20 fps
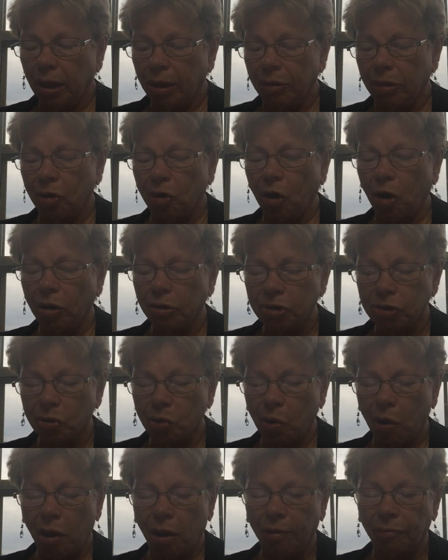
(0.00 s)
They're also
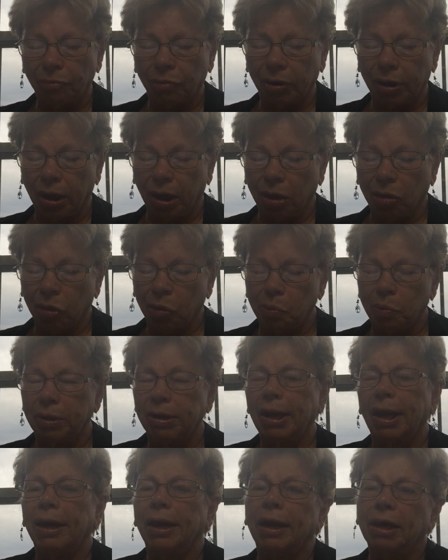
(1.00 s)
offering a 3-day